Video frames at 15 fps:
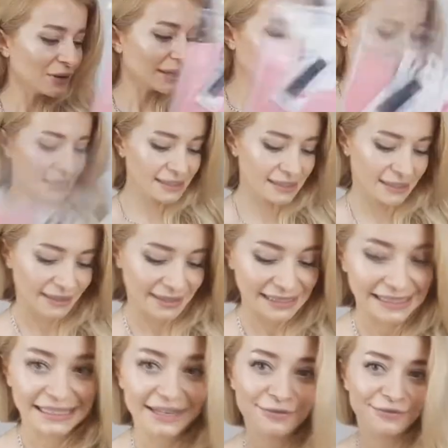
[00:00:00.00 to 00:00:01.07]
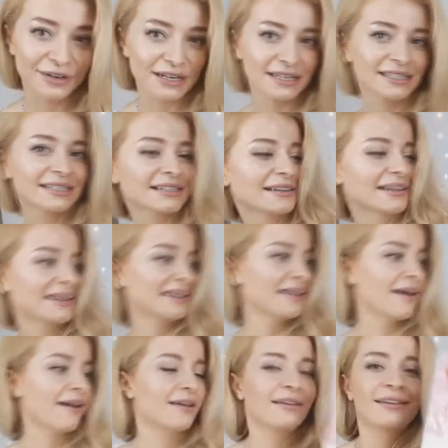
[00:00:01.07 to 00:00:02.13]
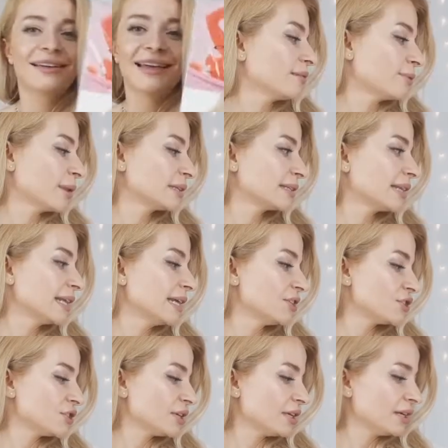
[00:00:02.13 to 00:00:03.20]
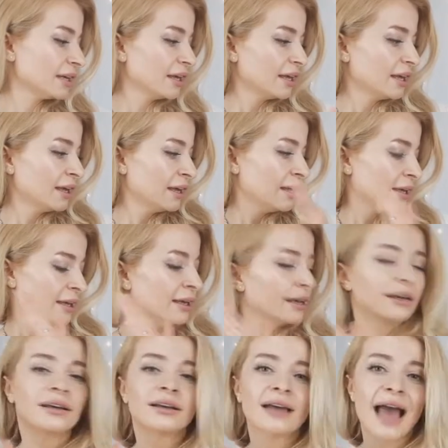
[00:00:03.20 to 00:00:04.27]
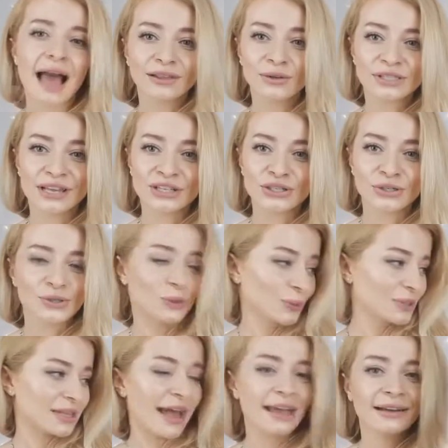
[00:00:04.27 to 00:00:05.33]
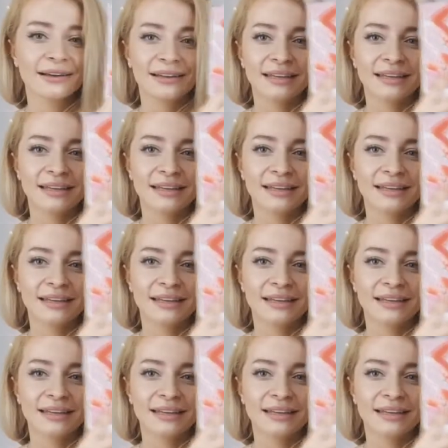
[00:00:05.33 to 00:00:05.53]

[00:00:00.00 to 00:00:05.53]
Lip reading: Okay, let's see first what E-litchi halo extensions looks like.